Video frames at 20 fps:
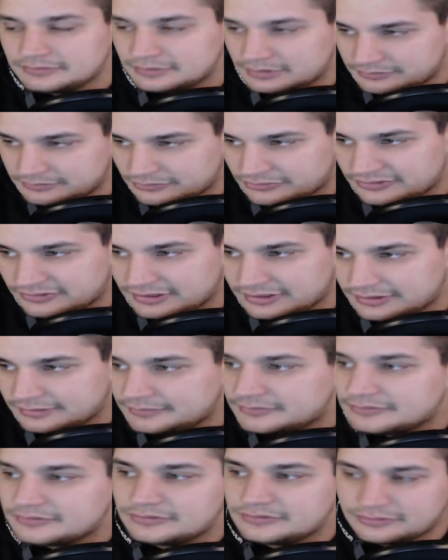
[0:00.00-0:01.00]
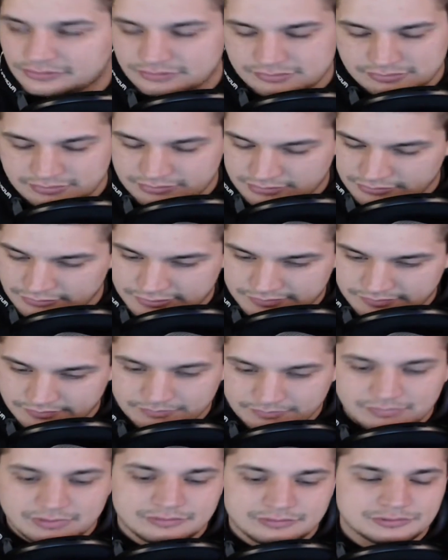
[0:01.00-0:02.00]
I'm just saying, just
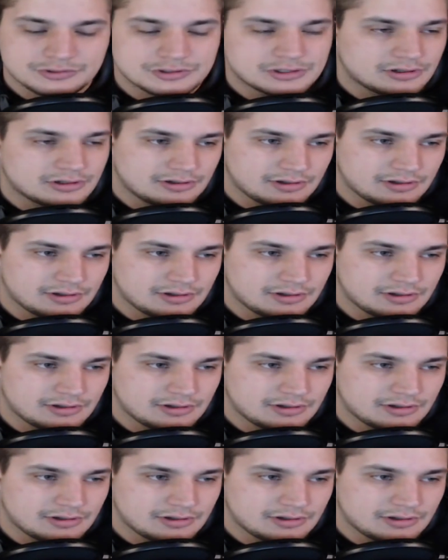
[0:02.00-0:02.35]
huge.